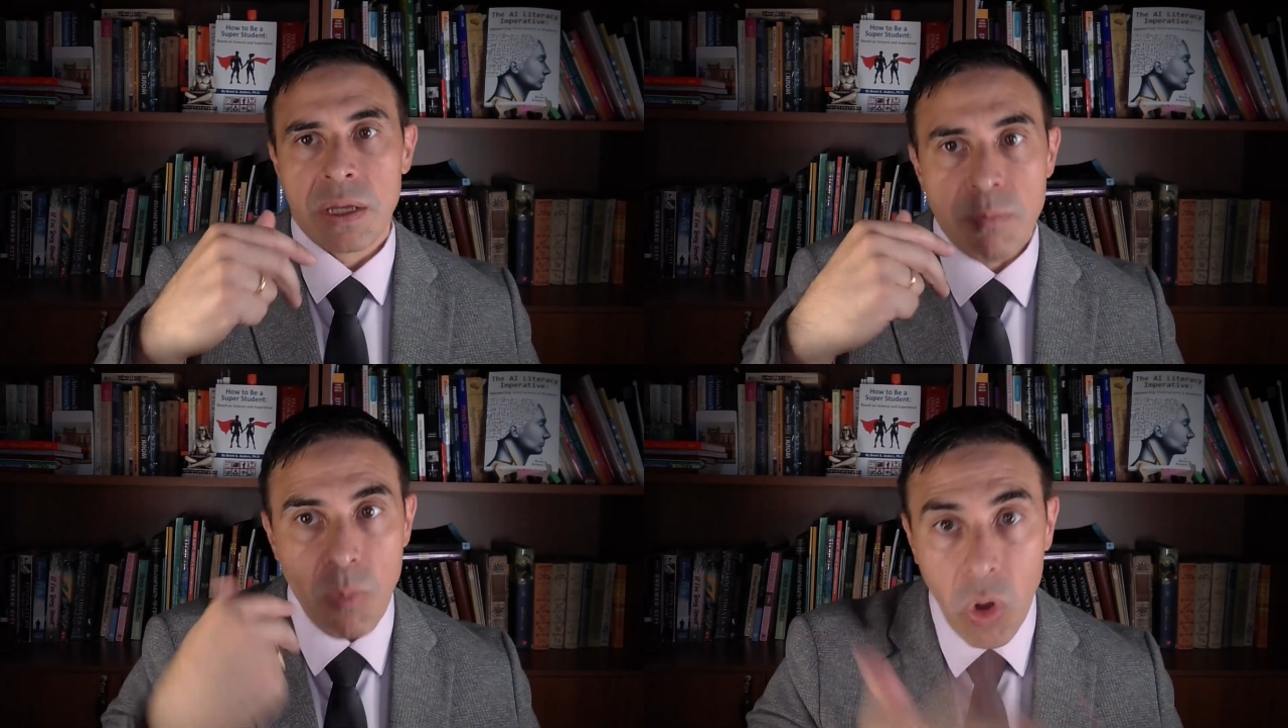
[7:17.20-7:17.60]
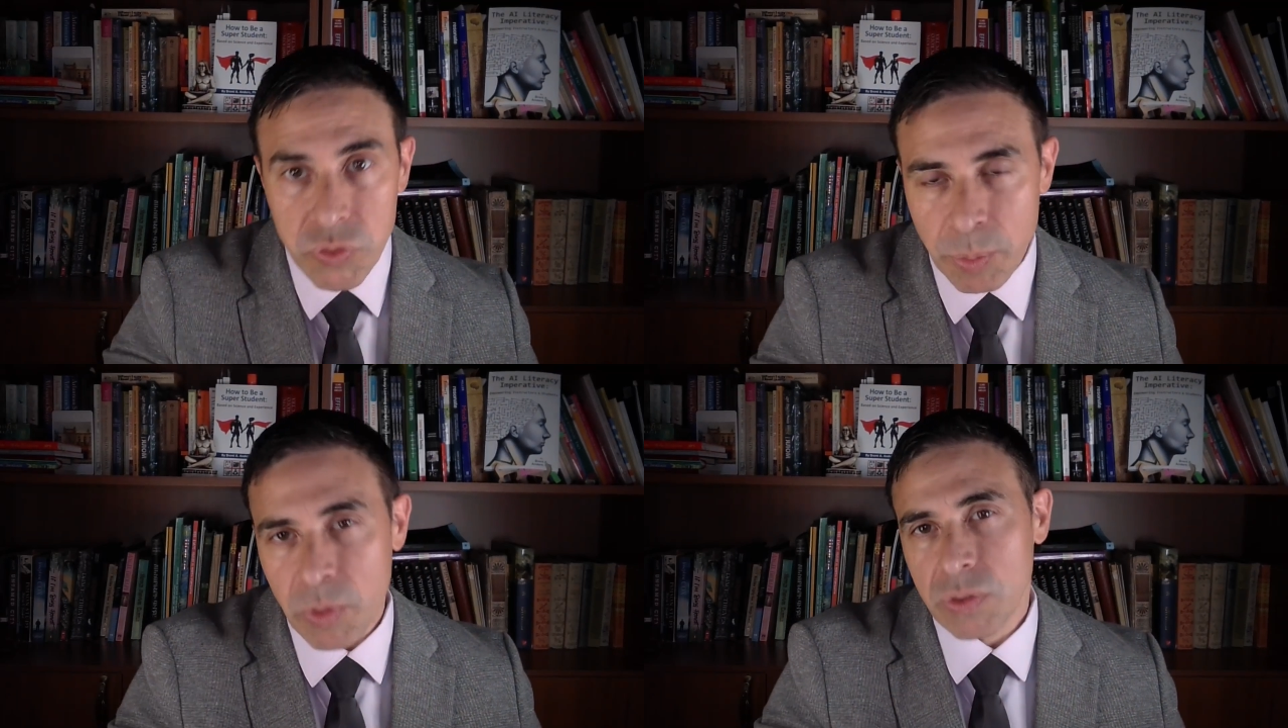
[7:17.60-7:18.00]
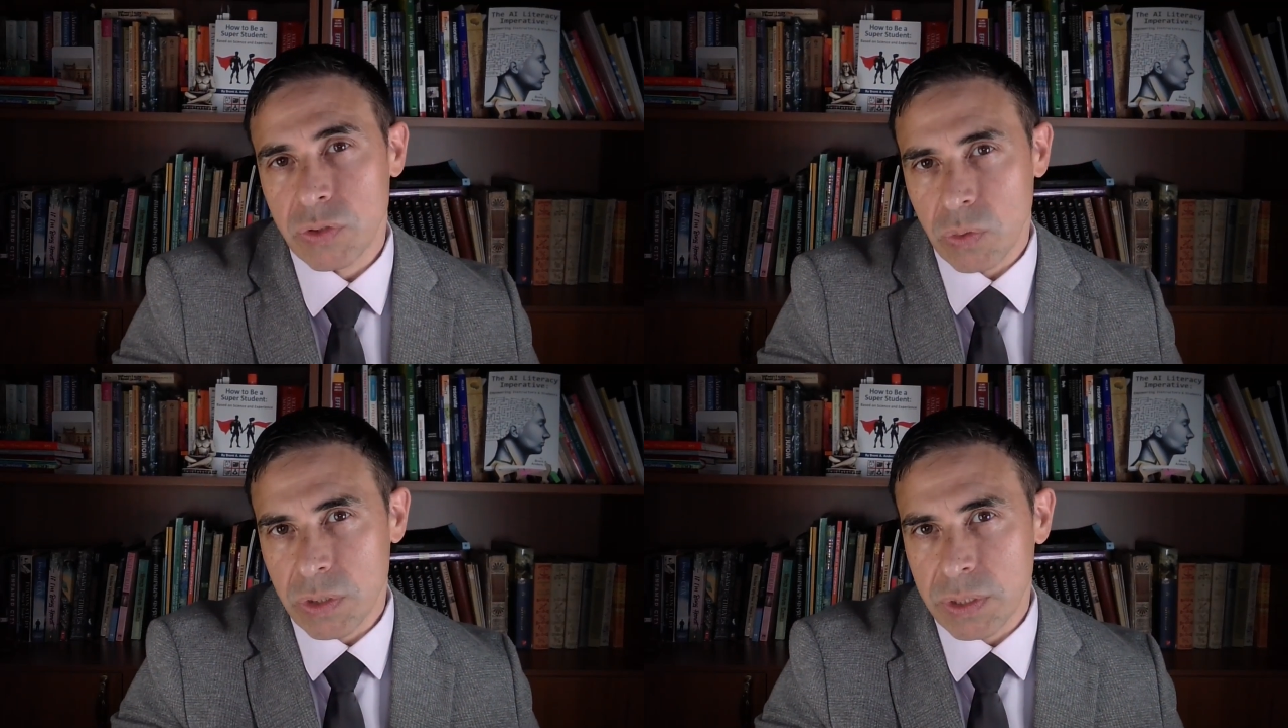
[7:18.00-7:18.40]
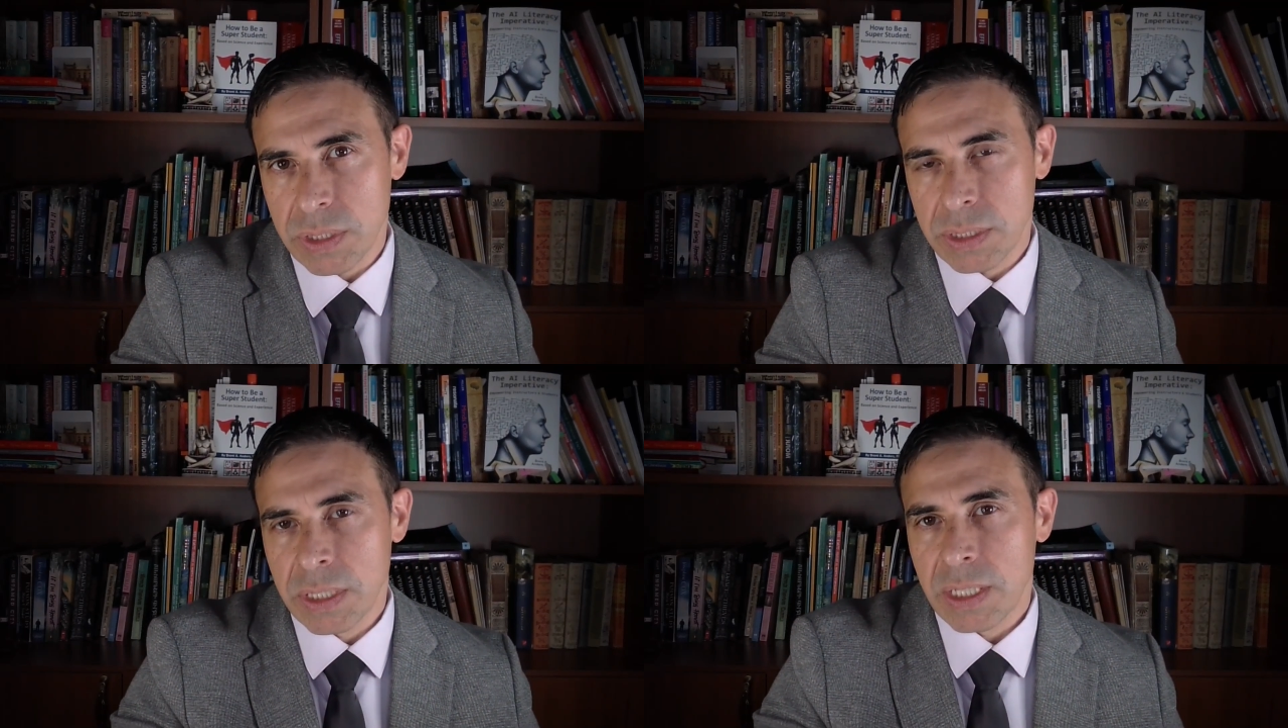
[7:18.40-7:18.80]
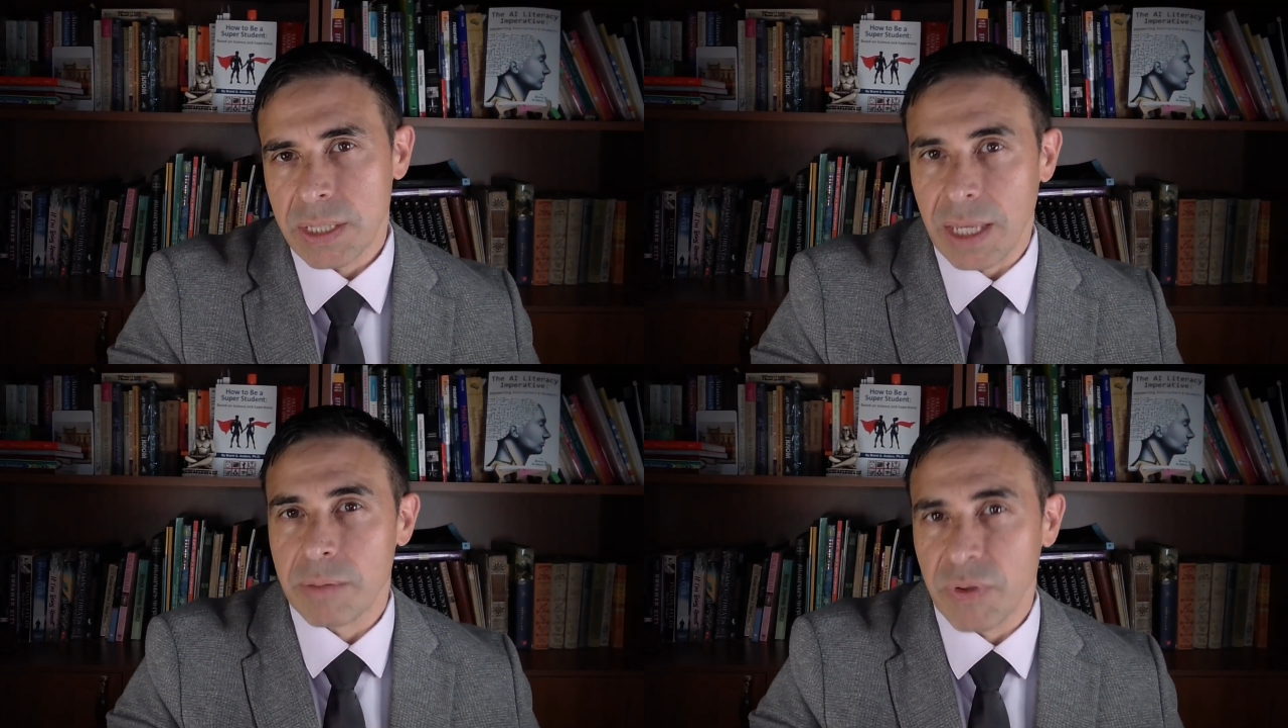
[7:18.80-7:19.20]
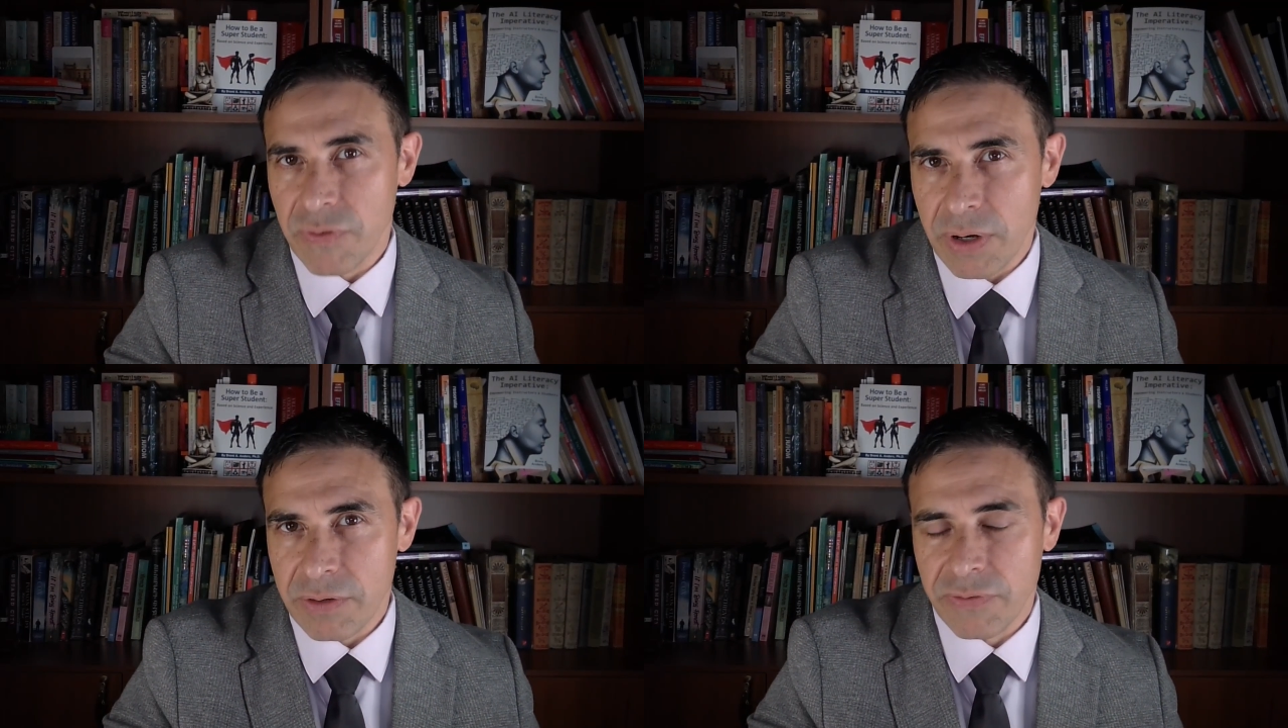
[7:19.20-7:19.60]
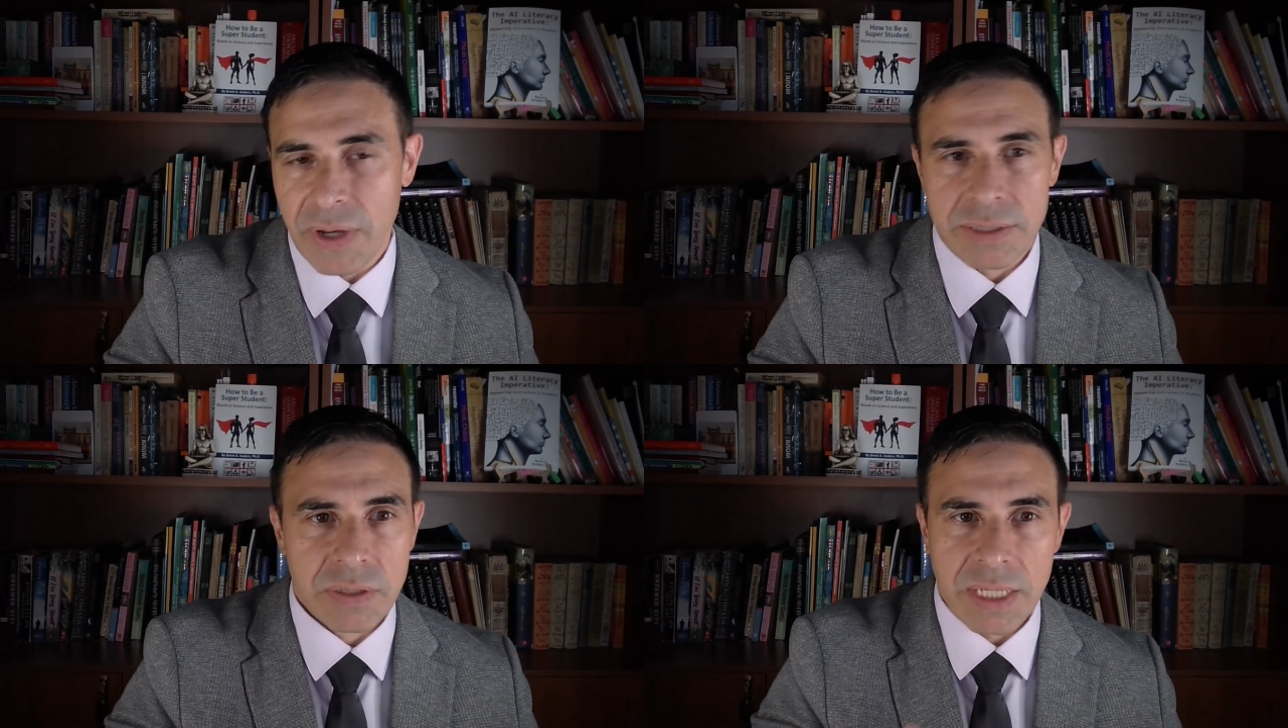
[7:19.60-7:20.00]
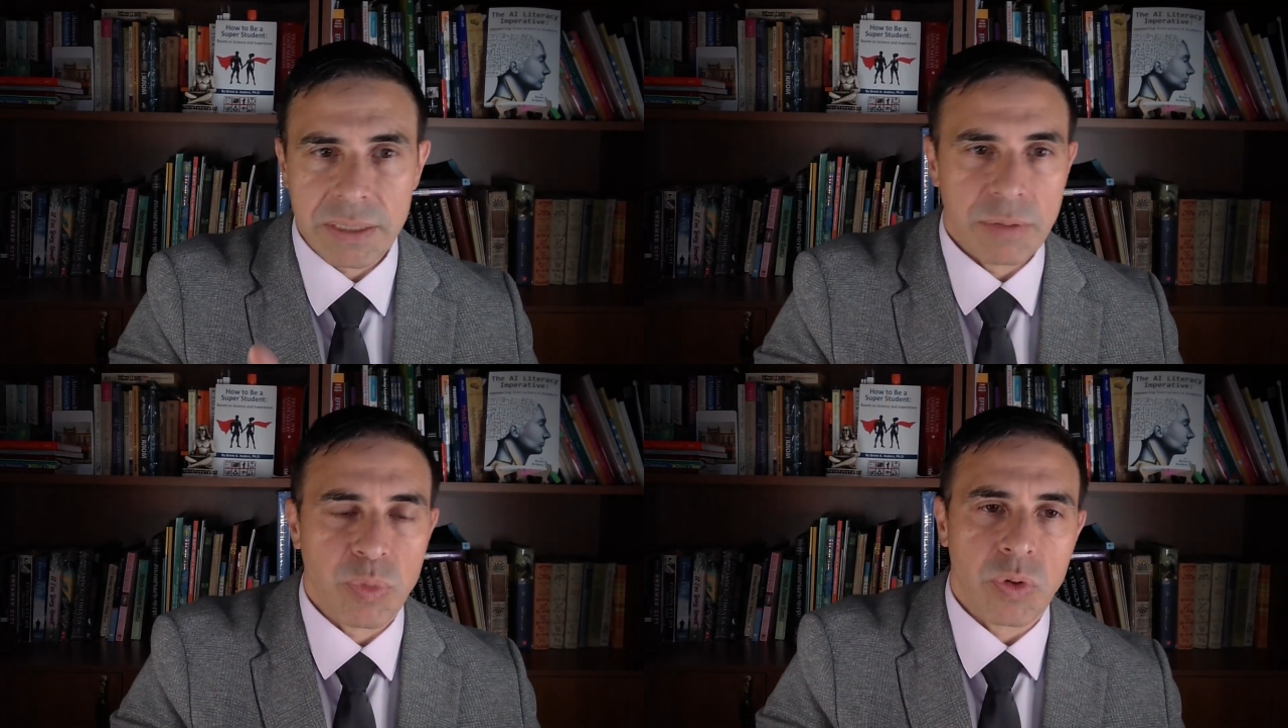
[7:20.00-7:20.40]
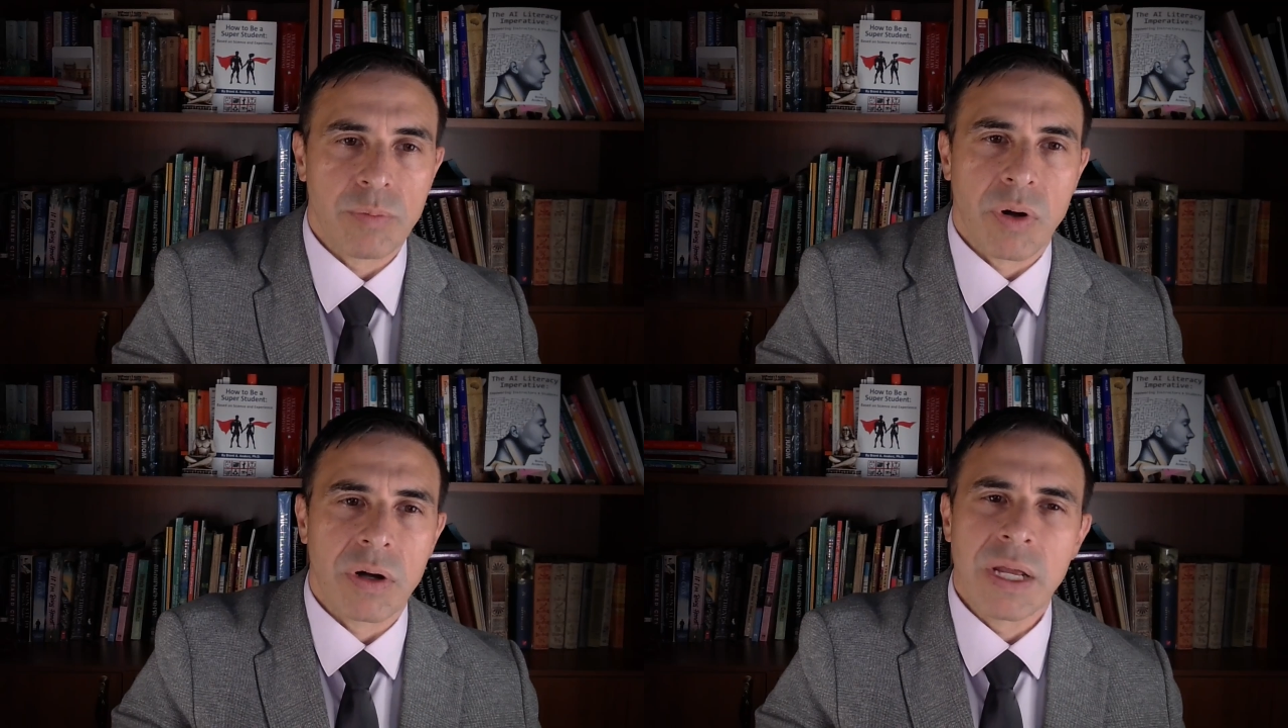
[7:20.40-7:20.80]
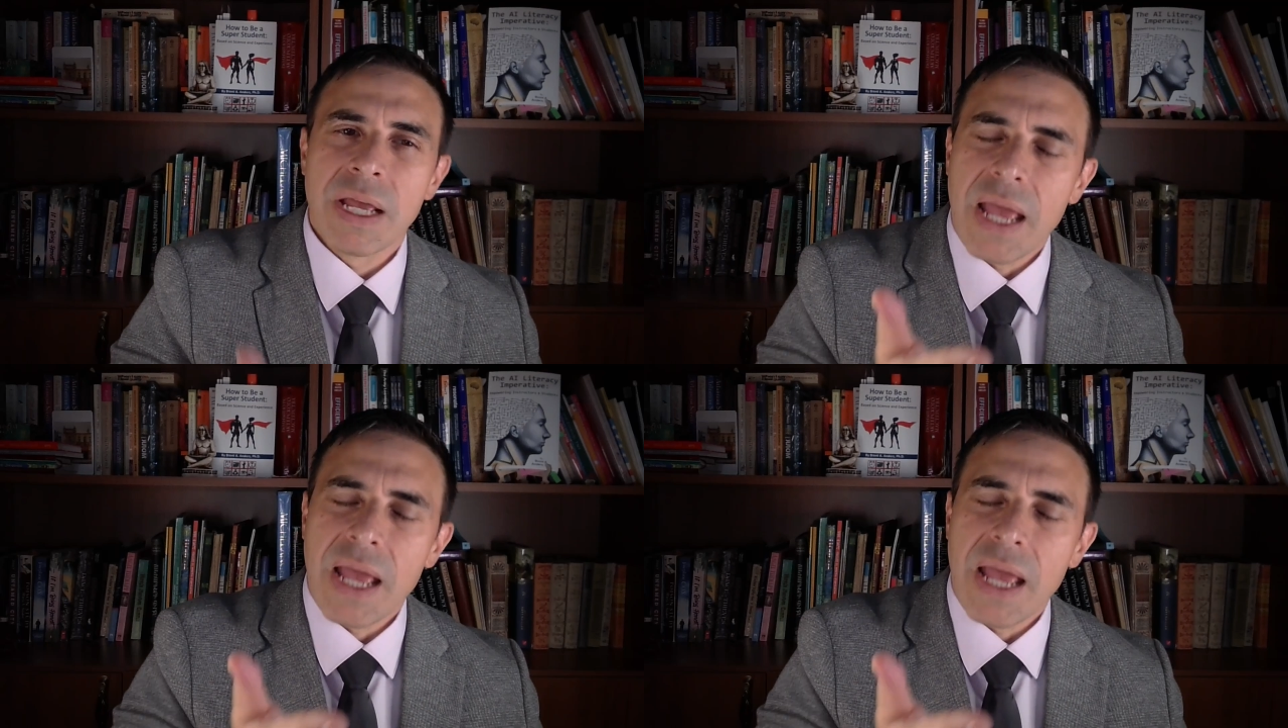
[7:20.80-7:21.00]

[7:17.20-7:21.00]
Multiple sources that can be verified. So that's an important part.